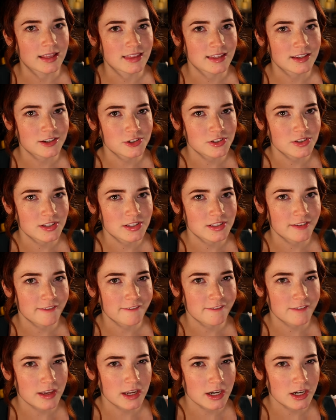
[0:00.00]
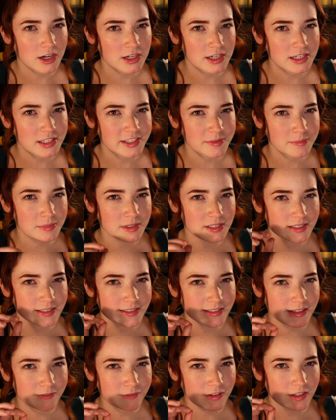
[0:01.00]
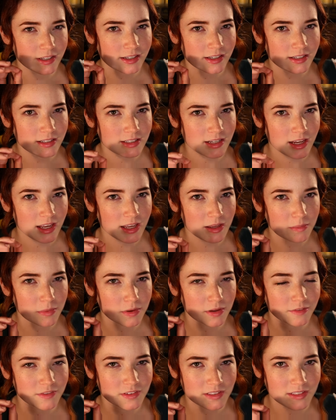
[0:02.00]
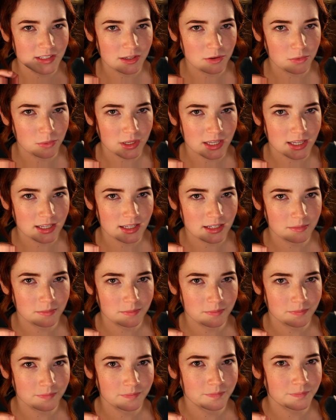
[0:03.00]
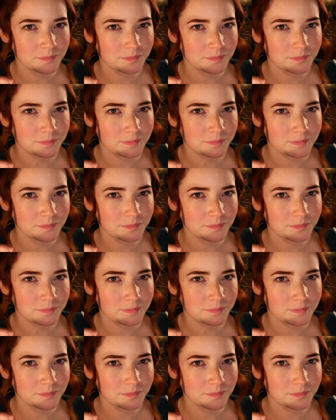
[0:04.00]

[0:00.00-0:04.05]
And there's this very specific type of seaweed